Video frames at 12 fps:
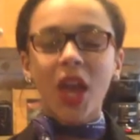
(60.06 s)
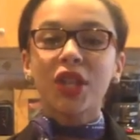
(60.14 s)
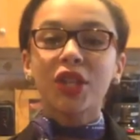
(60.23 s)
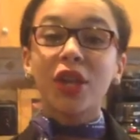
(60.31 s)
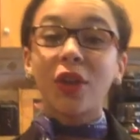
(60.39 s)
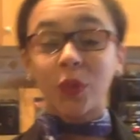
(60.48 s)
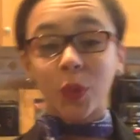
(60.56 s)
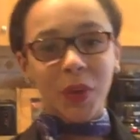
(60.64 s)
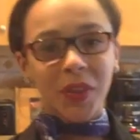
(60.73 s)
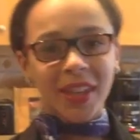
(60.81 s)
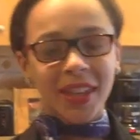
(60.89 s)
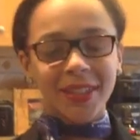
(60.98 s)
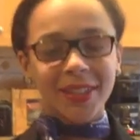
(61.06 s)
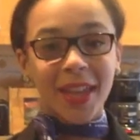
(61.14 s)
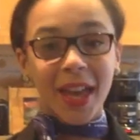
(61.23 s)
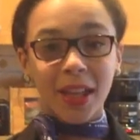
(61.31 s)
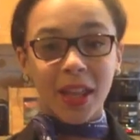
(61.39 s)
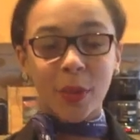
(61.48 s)
So for the
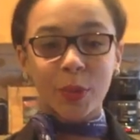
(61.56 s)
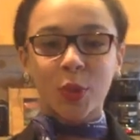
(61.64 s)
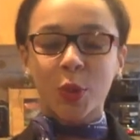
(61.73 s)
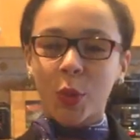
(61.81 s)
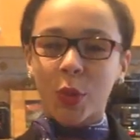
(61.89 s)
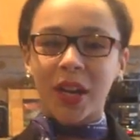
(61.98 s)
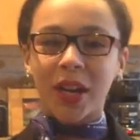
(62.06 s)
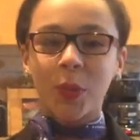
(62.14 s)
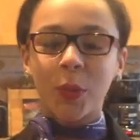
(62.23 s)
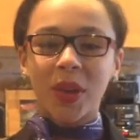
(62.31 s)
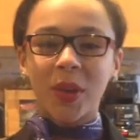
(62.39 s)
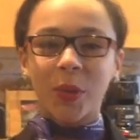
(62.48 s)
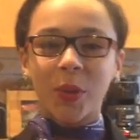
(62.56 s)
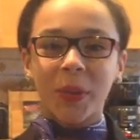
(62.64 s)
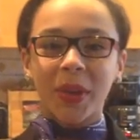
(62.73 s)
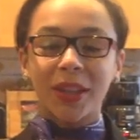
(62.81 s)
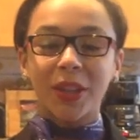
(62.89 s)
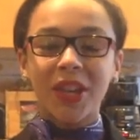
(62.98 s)
Cyclops tour, we will
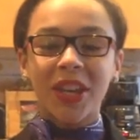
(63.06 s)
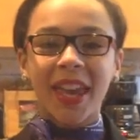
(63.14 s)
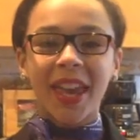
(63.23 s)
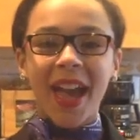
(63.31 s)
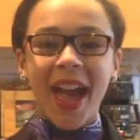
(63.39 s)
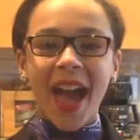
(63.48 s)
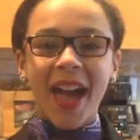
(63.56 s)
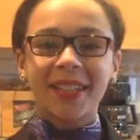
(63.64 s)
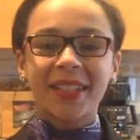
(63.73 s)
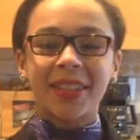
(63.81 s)
be looking at